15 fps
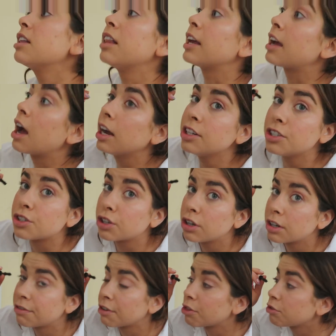Like, I just
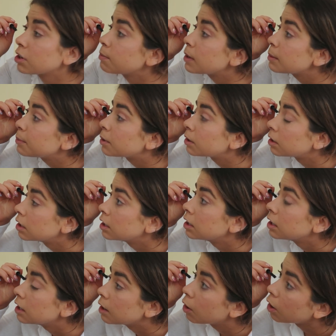cooked for 3 people,
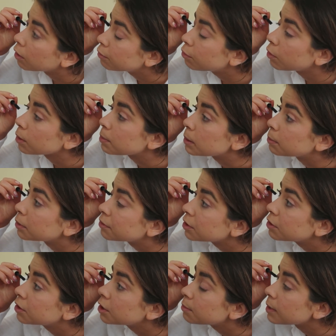well, 4 people if
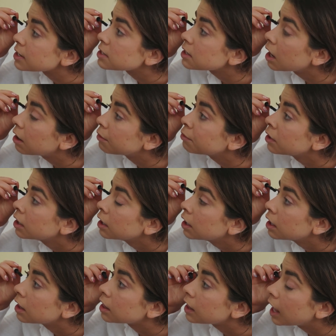you include myself,
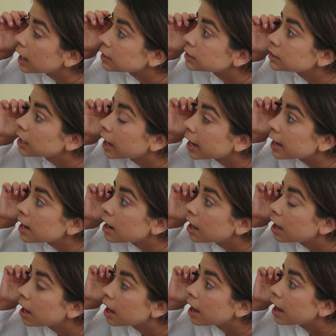last night,
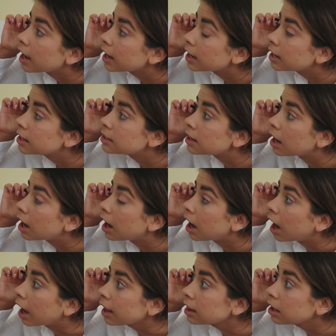and
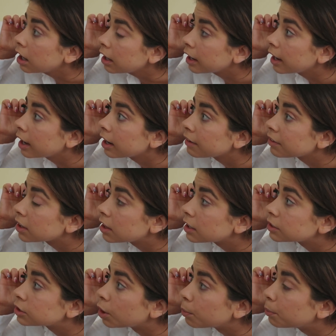I thought I had
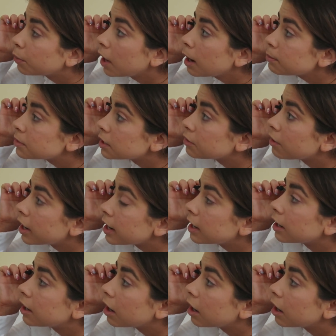everything so prepped and ready to